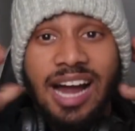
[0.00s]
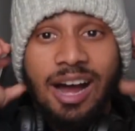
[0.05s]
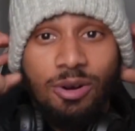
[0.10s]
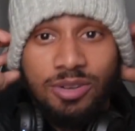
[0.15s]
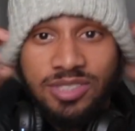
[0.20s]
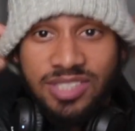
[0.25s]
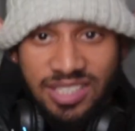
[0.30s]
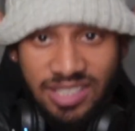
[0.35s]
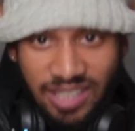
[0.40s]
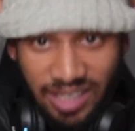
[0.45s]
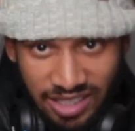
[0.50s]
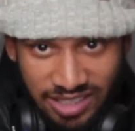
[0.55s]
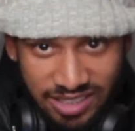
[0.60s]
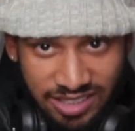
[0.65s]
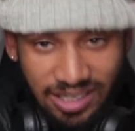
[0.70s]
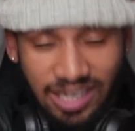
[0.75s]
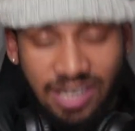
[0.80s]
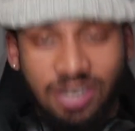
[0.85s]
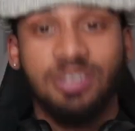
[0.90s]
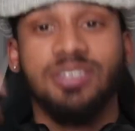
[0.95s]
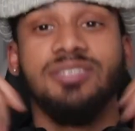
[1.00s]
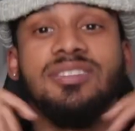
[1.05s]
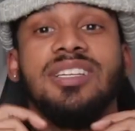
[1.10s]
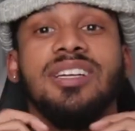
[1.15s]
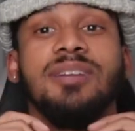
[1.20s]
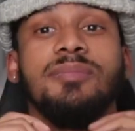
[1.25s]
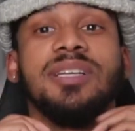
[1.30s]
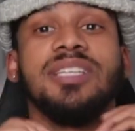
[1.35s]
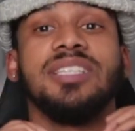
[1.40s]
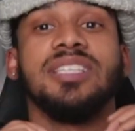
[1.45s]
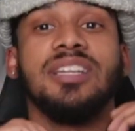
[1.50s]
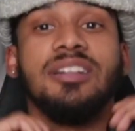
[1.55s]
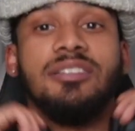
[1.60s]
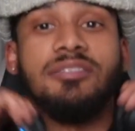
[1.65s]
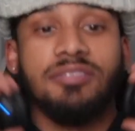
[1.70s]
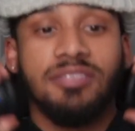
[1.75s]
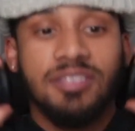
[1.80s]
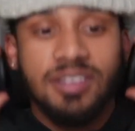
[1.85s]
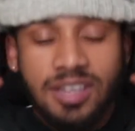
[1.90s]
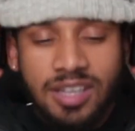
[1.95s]
generation. I can't even hear myself.
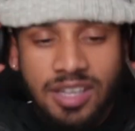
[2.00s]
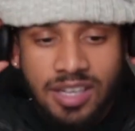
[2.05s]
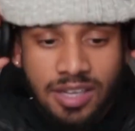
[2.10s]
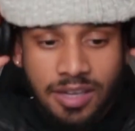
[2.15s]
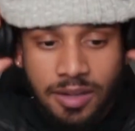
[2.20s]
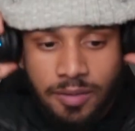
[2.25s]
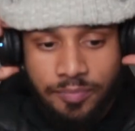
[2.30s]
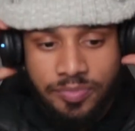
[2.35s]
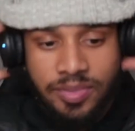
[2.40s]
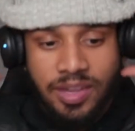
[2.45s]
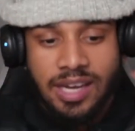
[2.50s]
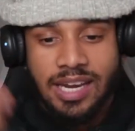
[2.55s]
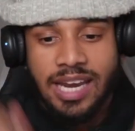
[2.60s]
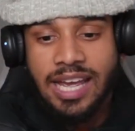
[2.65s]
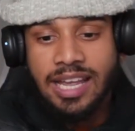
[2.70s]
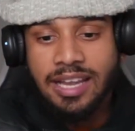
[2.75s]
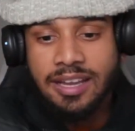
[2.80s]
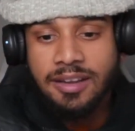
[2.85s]
Like,